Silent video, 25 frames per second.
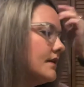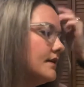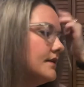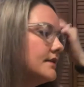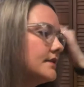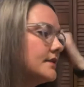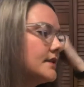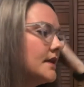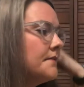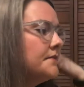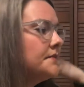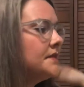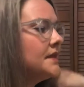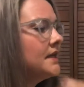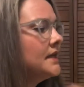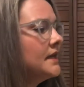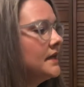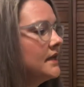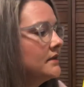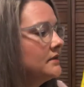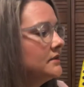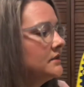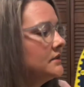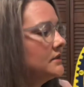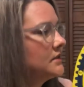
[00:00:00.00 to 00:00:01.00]
Something
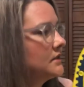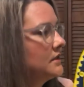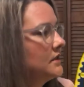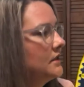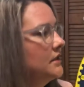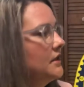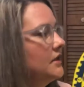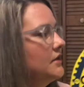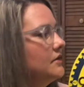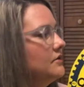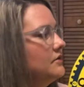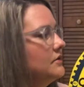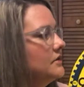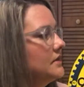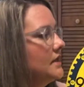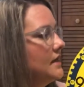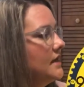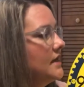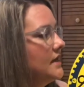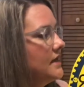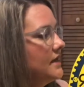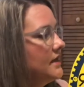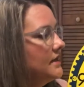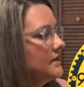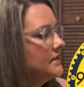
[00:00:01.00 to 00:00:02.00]
else to note
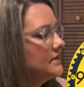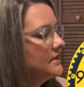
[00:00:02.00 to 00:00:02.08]
is